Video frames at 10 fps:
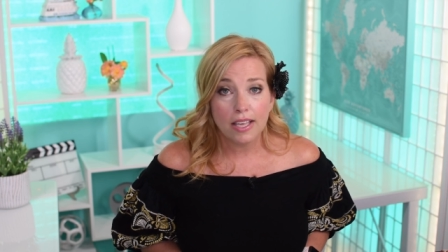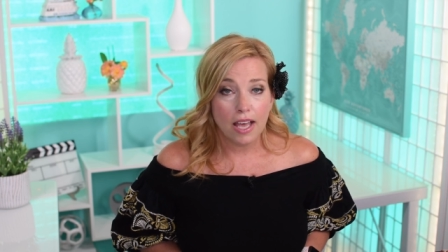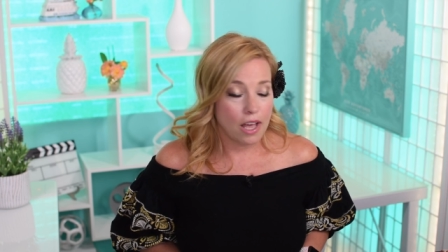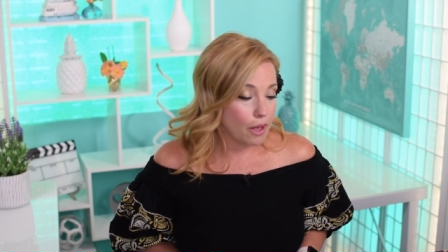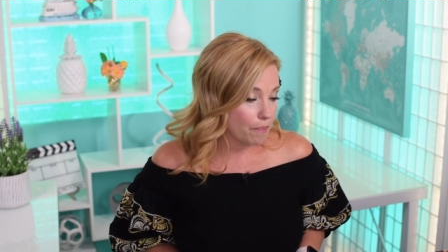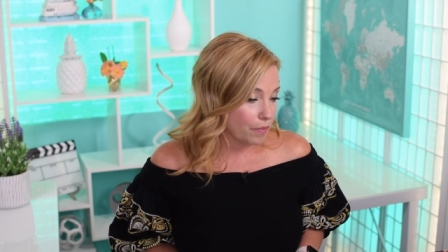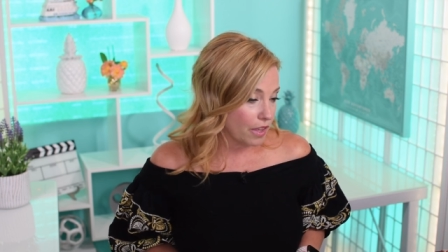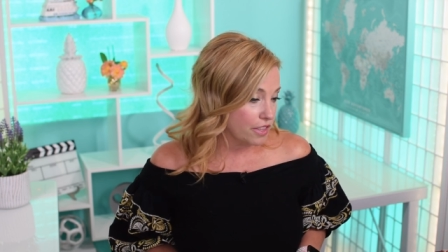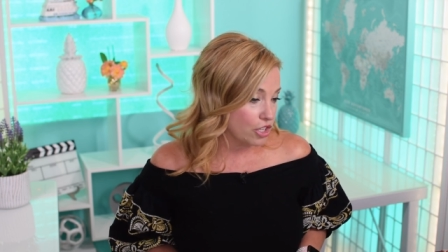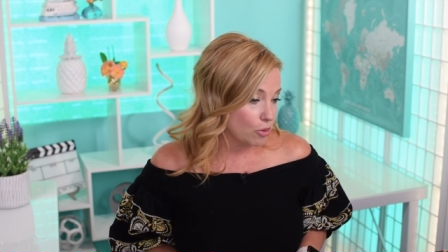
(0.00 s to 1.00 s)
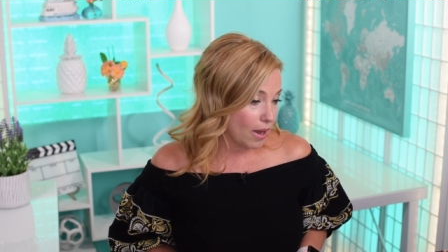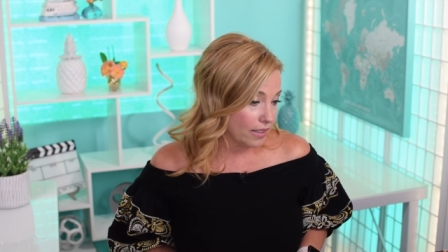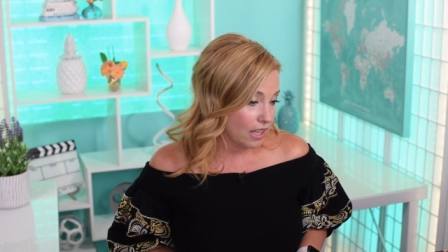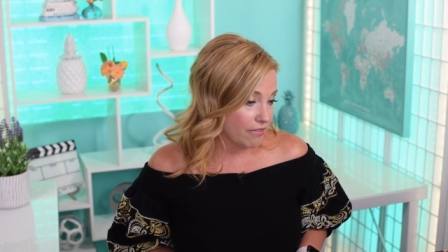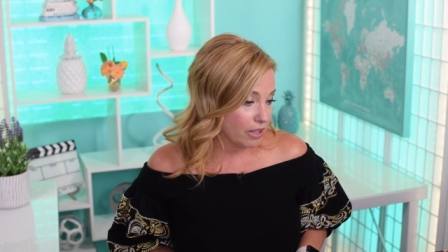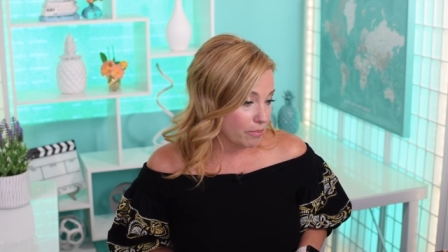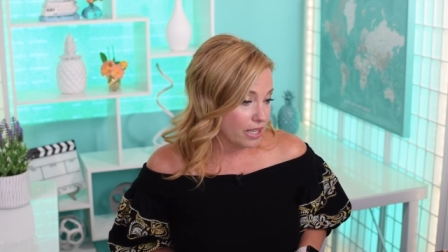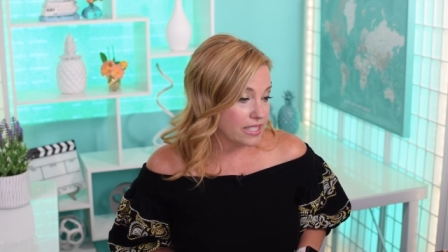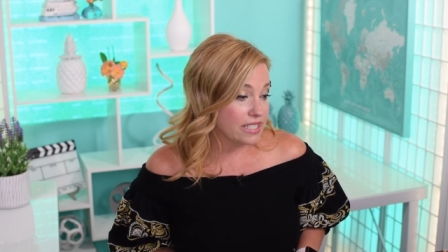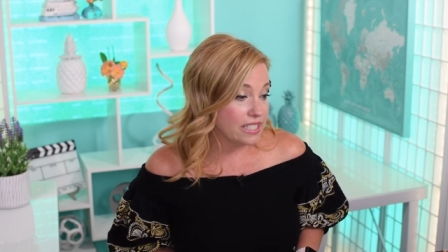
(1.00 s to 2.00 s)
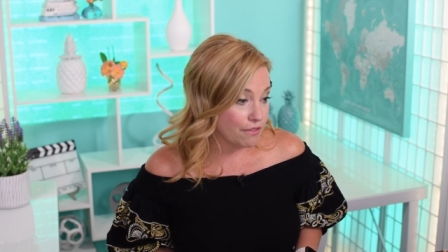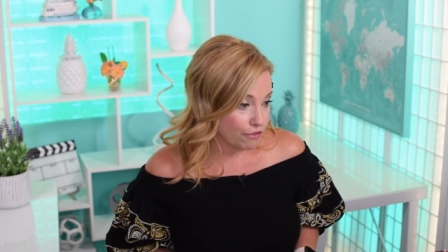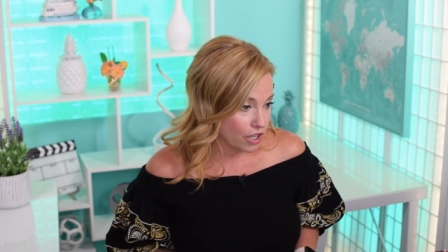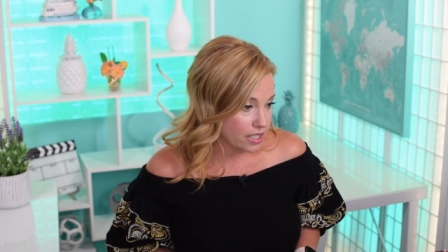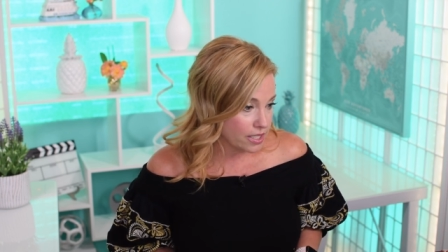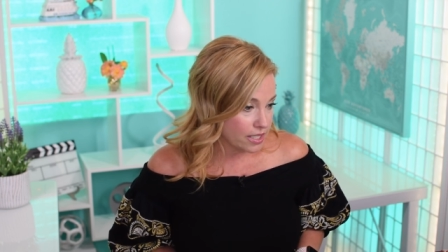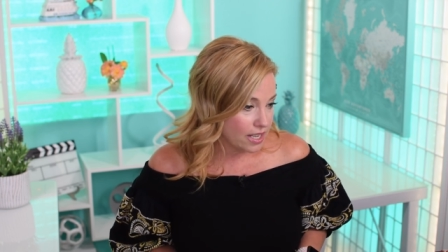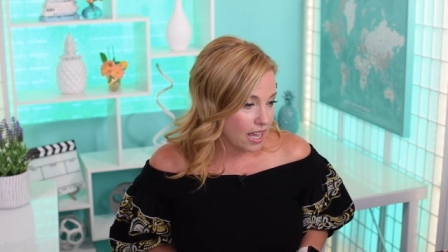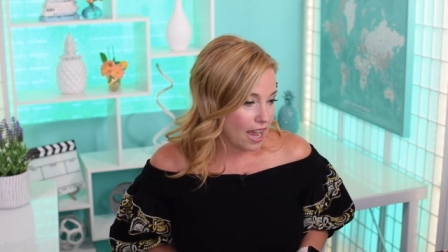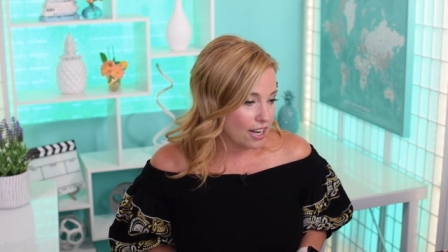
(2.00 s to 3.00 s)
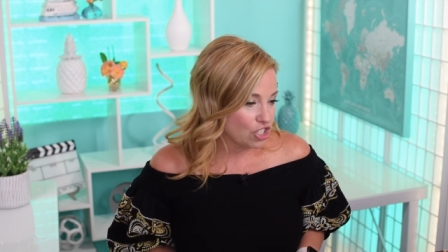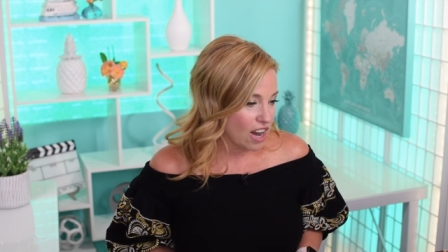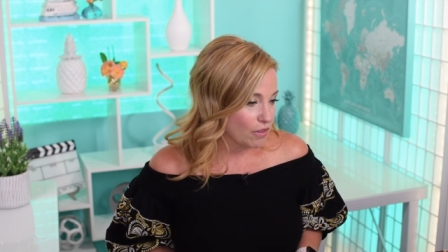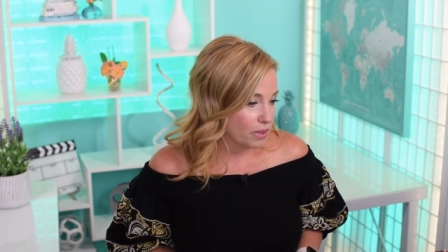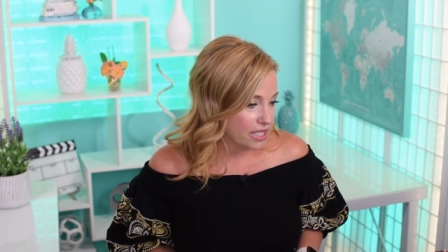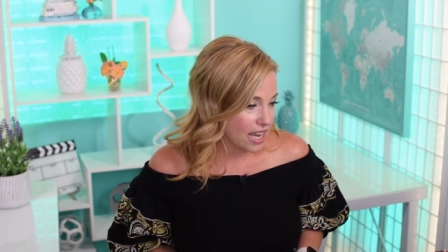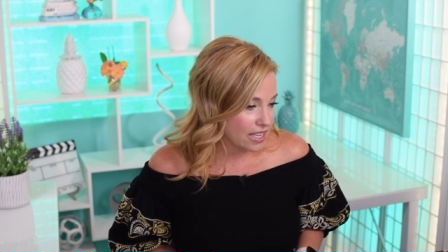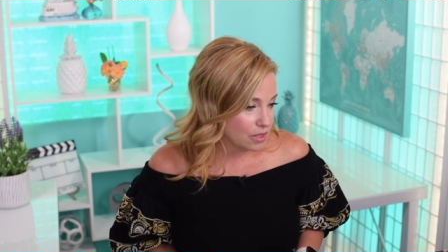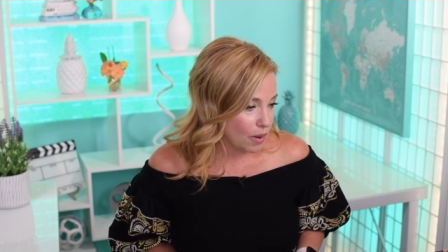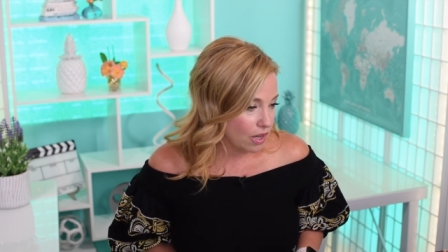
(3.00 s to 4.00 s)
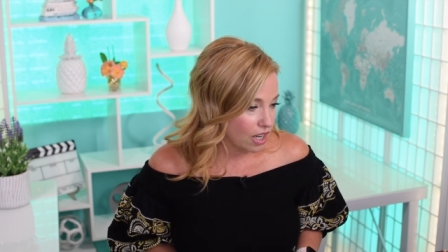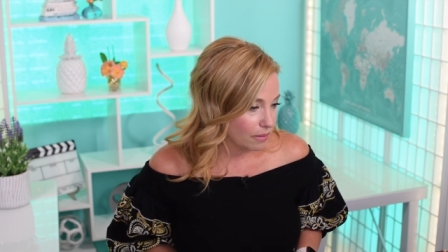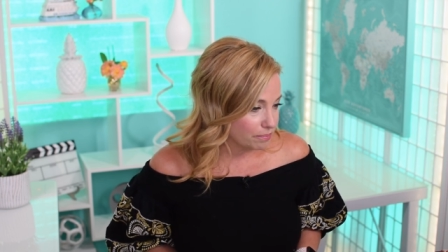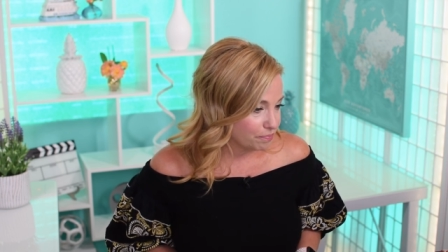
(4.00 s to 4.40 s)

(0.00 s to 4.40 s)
Um, I think you might love it, but it's different. Hi, Travel with Tess. Welcome.